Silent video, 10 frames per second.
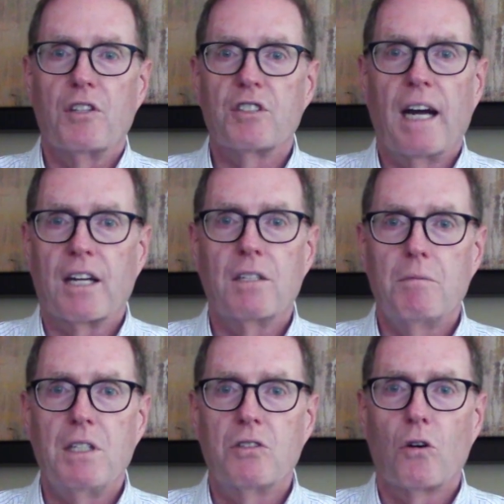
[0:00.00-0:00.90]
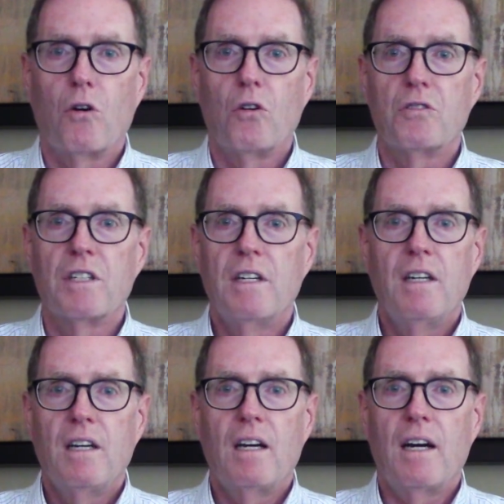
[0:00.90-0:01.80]
is not going to be told
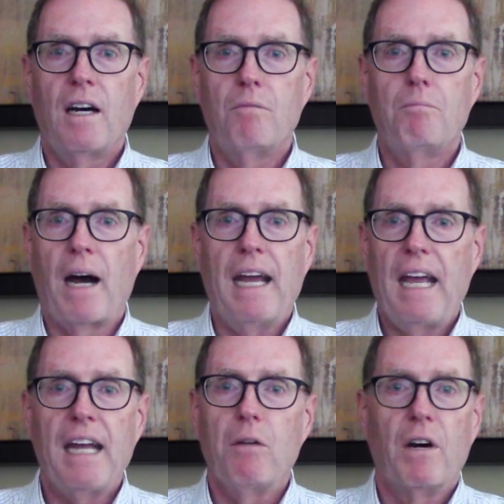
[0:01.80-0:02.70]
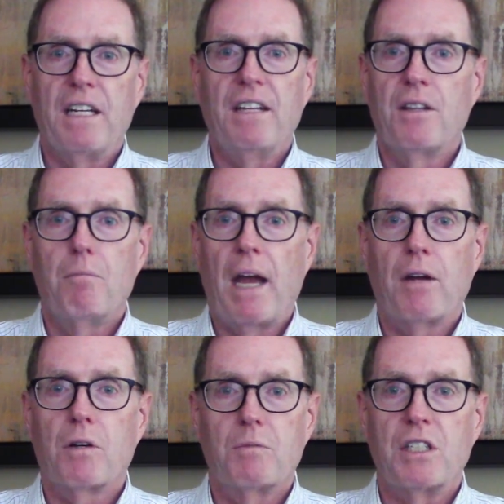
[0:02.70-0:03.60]
uh, by anyone in the
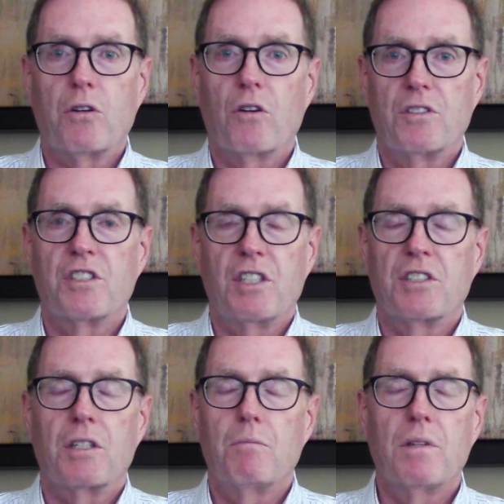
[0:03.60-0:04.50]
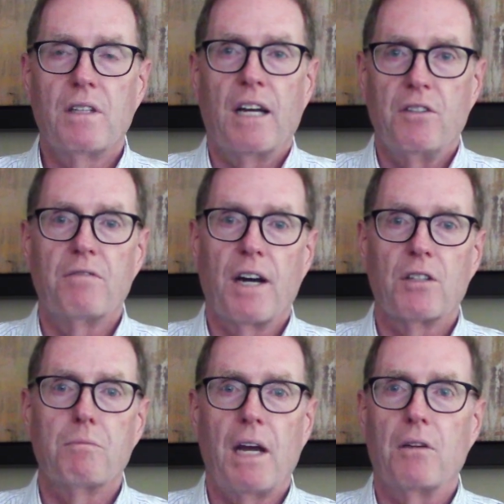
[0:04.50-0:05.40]
bankruptcy court system that you
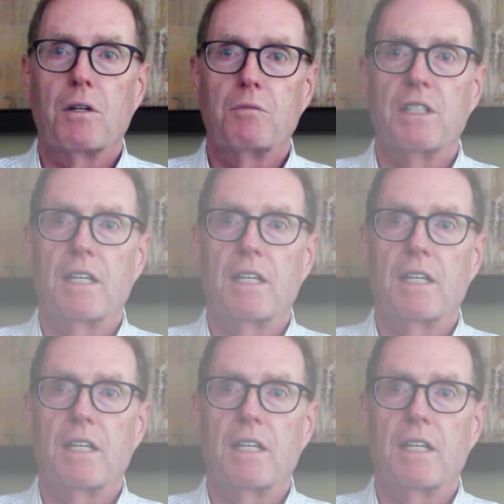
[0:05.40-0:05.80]
filed a bankruptcy